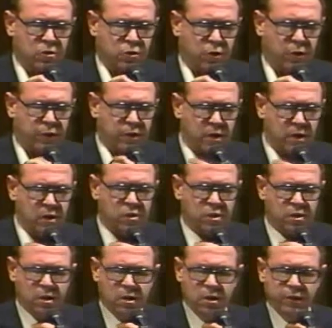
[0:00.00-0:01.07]
It's awfully
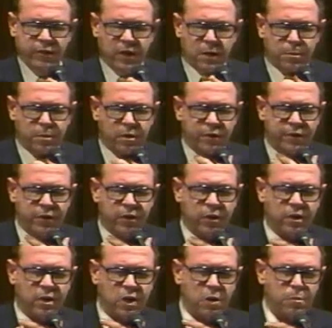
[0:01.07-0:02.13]
easy to develop an
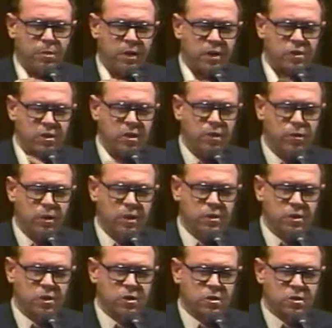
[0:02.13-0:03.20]
inferiority complex
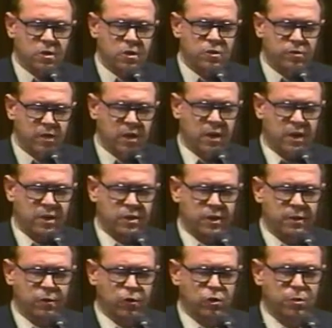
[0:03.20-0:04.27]
anyway, just
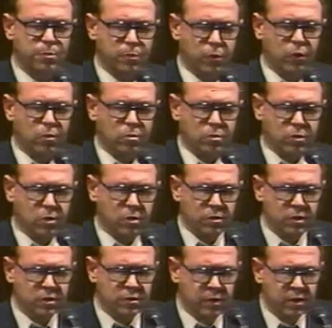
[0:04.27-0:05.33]
realizing you're on the program with
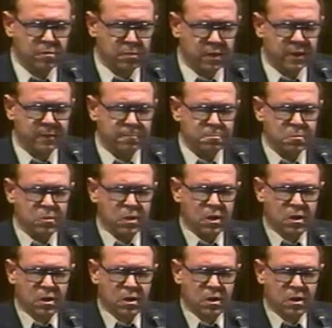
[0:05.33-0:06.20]
all these great men.